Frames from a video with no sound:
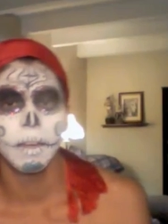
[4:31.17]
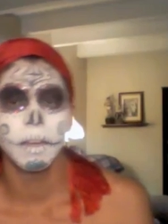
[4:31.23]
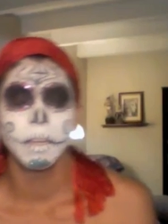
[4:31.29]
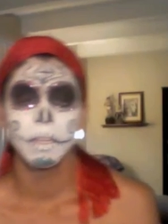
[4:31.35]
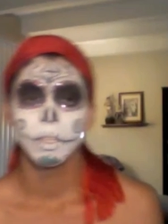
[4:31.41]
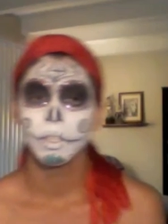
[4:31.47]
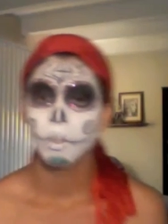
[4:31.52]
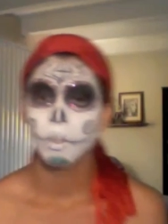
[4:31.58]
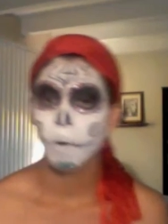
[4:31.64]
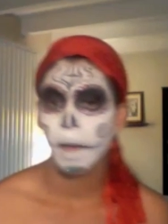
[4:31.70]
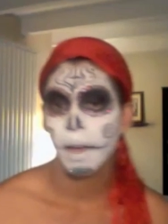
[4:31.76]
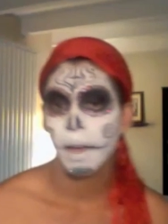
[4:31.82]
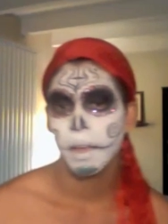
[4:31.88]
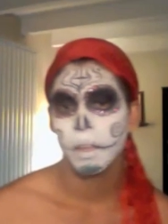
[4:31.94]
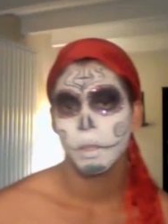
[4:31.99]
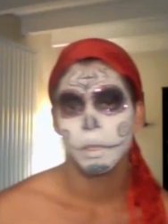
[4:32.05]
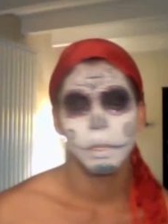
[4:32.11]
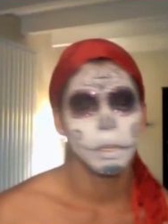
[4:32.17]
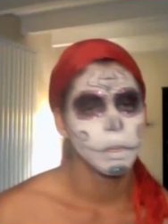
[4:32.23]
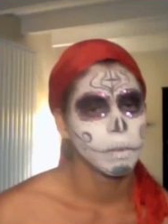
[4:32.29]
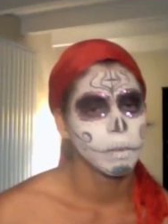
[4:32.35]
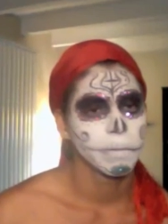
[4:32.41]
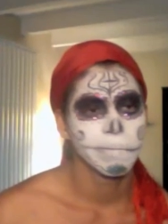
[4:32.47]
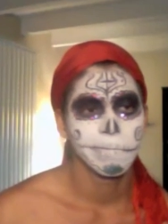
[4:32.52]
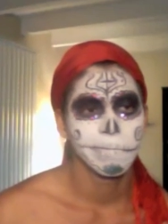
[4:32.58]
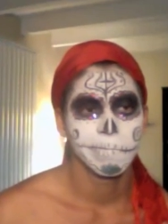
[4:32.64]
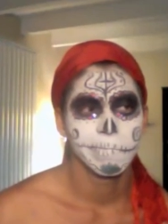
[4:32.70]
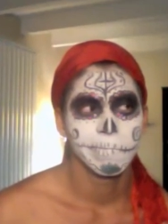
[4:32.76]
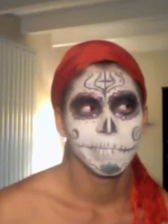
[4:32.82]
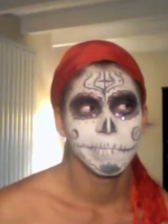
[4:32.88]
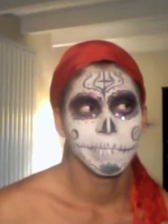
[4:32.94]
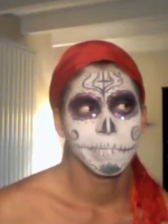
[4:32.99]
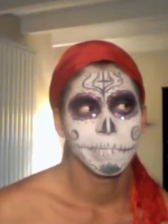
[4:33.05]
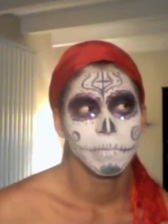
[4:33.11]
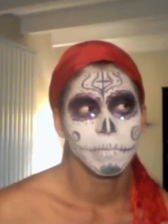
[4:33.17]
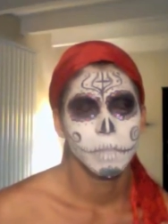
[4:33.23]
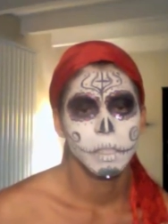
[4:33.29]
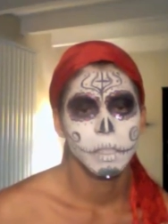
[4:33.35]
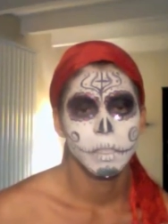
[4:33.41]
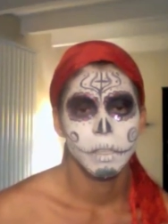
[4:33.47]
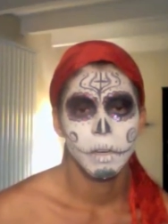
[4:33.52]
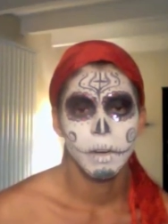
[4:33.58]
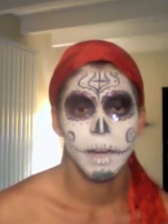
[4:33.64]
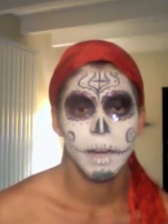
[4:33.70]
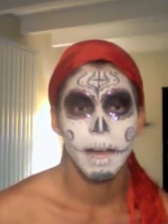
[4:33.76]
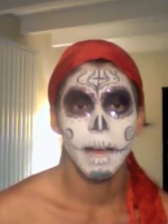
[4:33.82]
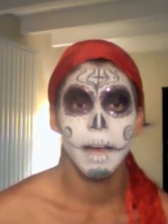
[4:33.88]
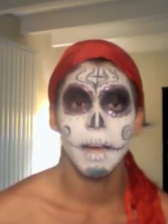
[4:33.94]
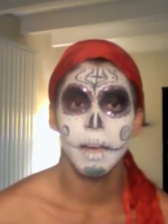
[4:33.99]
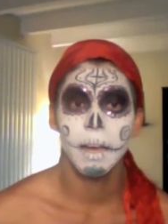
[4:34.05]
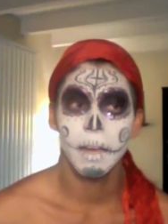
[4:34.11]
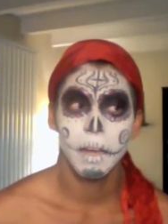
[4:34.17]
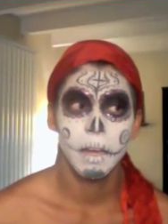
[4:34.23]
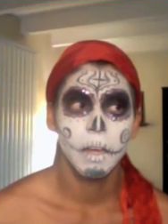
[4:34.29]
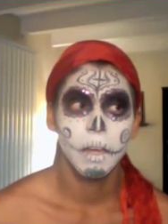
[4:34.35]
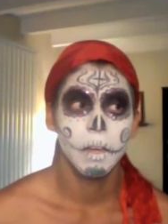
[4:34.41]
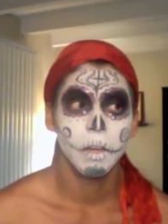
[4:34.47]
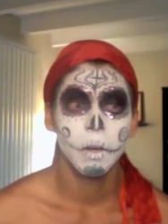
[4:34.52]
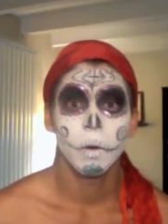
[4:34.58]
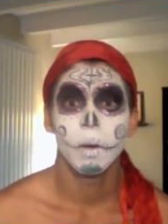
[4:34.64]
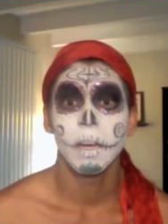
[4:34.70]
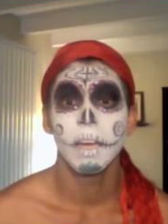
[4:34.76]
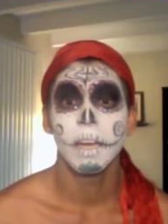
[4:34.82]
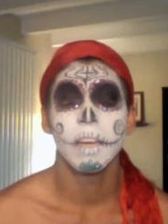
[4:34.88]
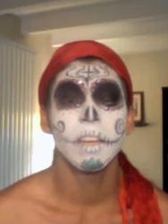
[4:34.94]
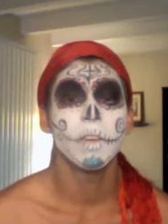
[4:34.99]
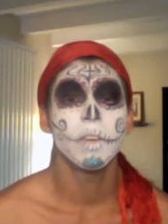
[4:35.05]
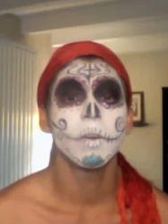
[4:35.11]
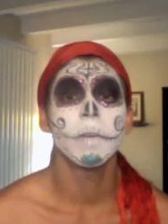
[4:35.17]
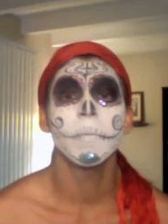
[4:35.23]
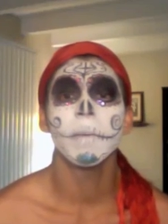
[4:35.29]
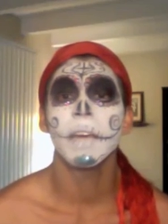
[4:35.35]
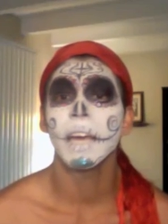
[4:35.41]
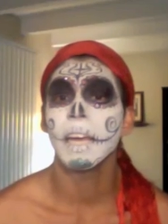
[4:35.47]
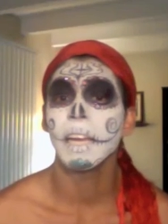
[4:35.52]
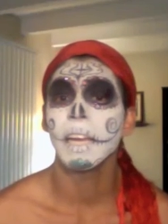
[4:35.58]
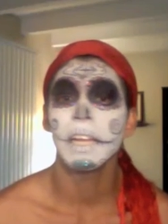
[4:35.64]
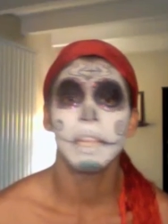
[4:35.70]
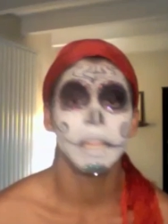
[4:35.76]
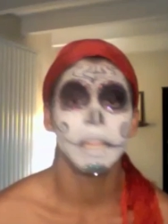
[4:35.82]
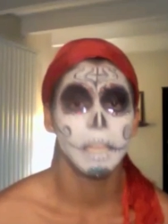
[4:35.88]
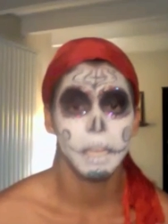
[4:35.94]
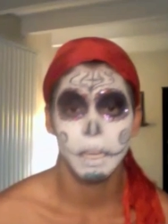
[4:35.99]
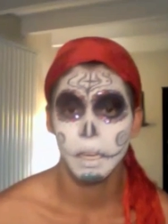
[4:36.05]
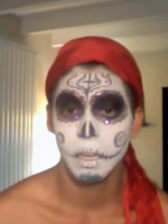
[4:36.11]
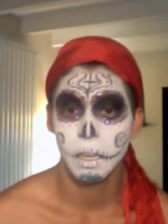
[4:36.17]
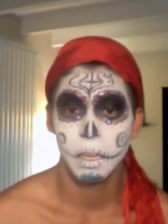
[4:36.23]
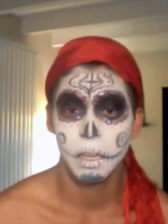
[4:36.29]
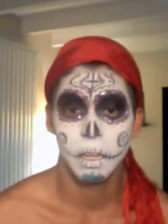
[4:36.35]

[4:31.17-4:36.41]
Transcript: so I can, no, sorry, you can be anything.